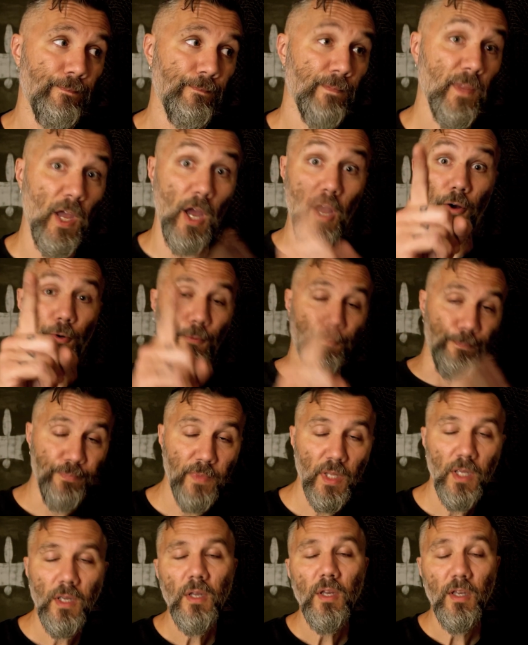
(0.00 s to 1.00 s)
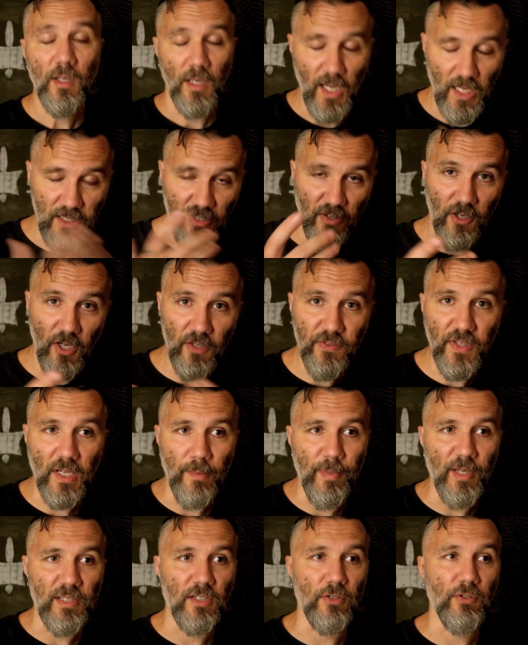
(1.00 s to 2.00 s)
Oh, and the good thing
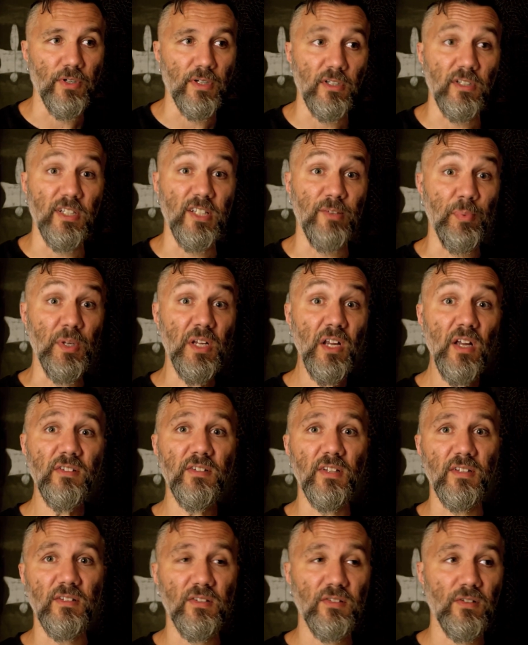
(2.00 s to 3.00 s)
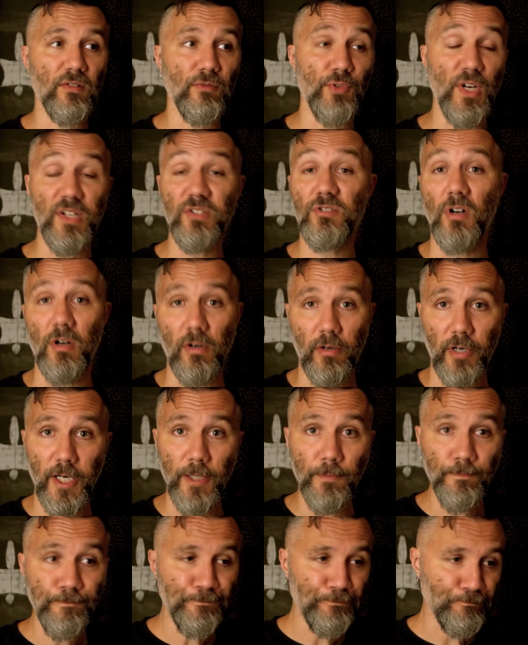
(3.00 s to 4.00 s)
about the griddle is because it's restaurant
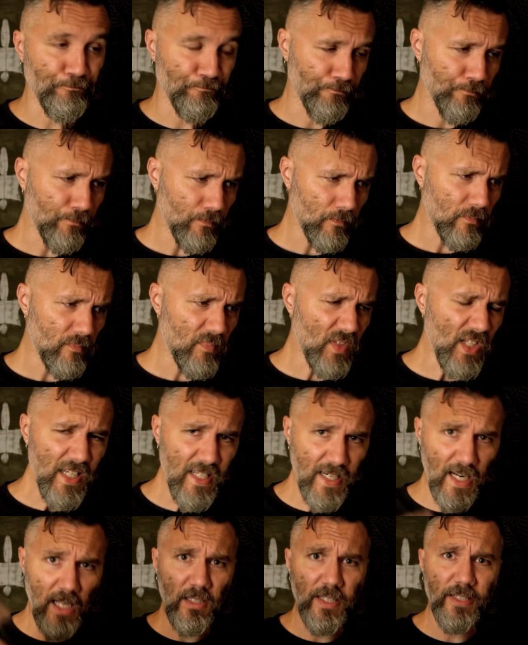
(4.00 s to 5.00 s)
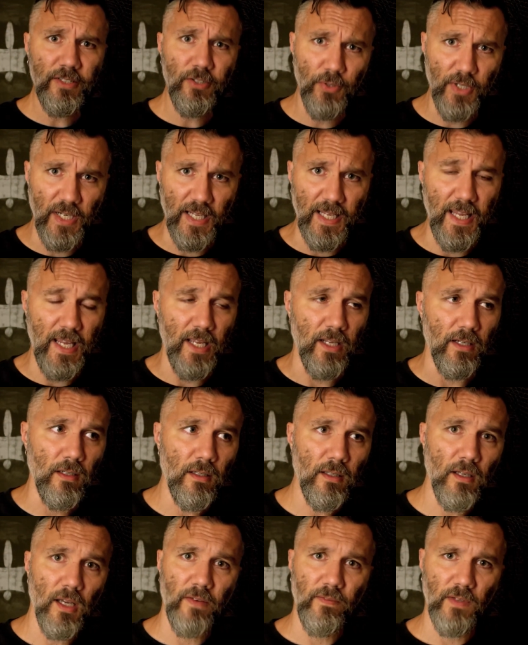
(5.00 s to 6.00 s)
grade, and I'll link to it again,
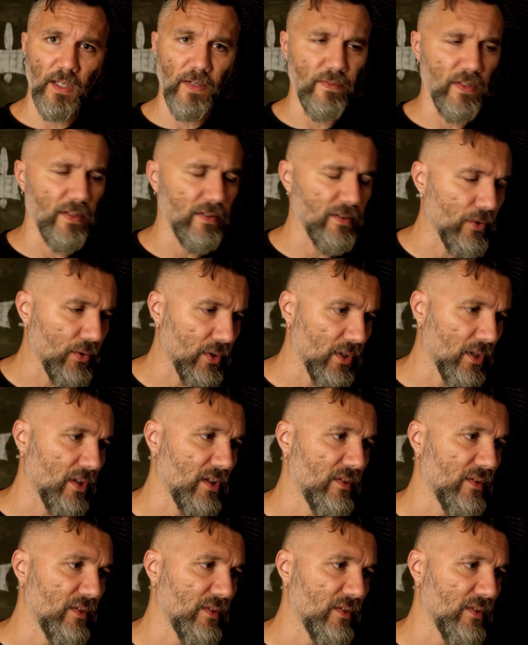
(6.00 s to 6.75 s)
I've linked to it in other